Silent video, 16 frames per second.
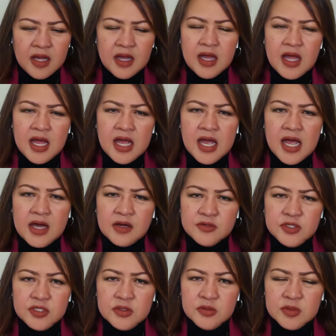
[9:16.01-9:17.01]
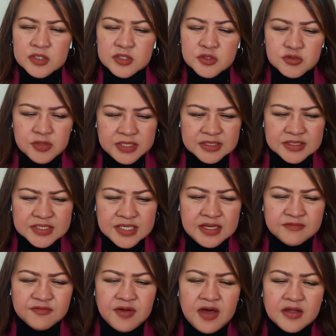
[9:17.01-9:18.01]
How do you address
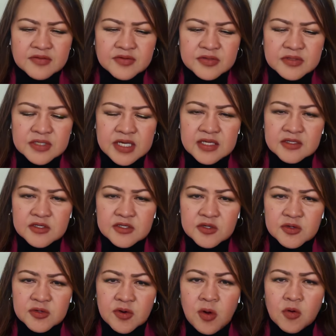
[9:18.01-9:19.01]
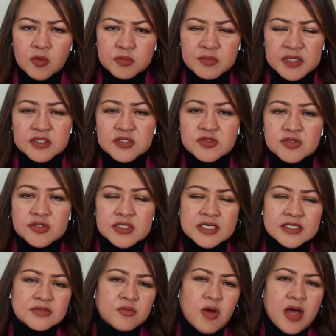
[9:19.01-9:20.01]
that, Father, in your own ministry
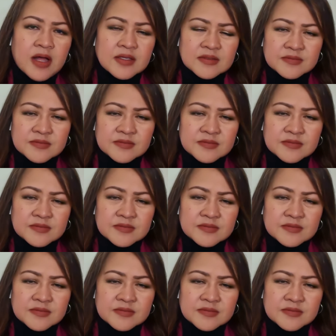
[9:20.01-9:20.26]
as well?